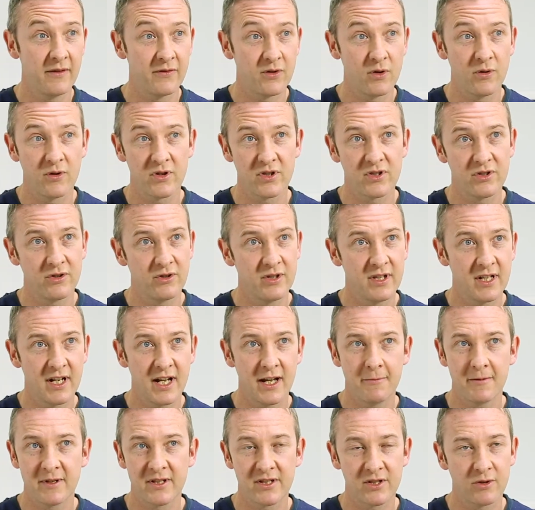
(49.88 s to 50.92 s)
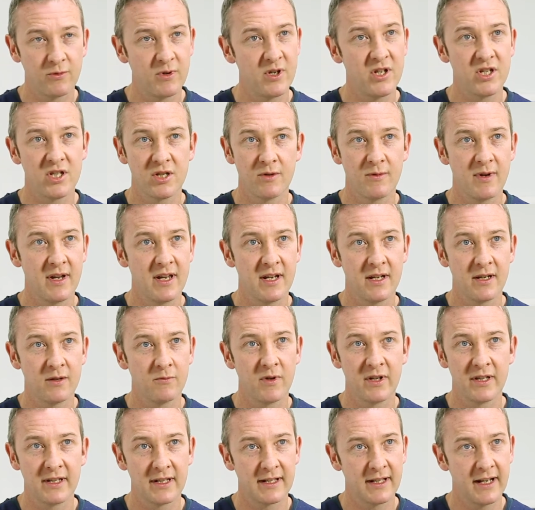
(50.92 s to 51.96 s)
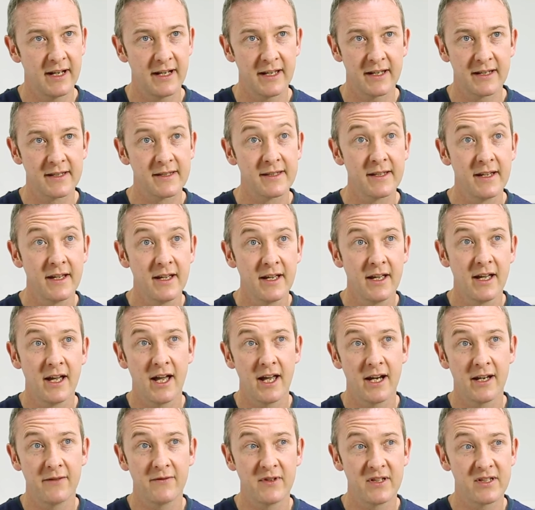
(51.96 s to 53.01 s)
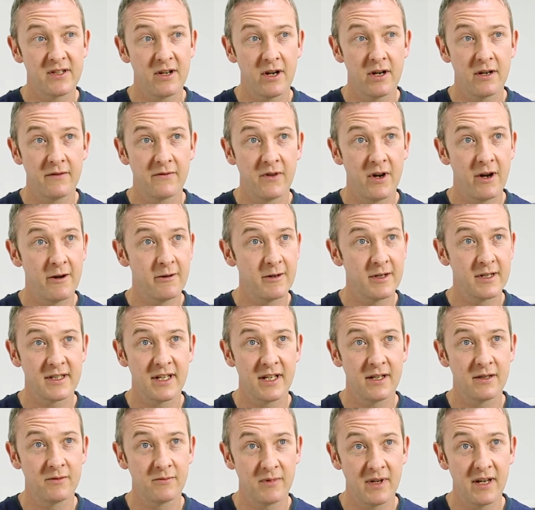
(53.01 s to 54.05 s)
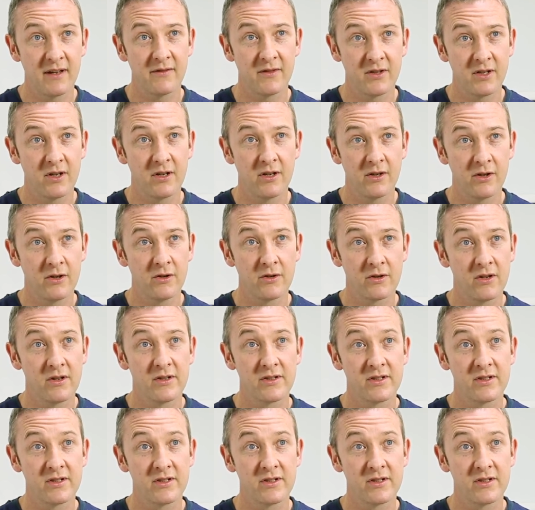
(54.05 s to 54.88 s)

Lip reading: Of course, during the day we'll squeeze you in one of the clinics, and if it's out of hours then we have an on-call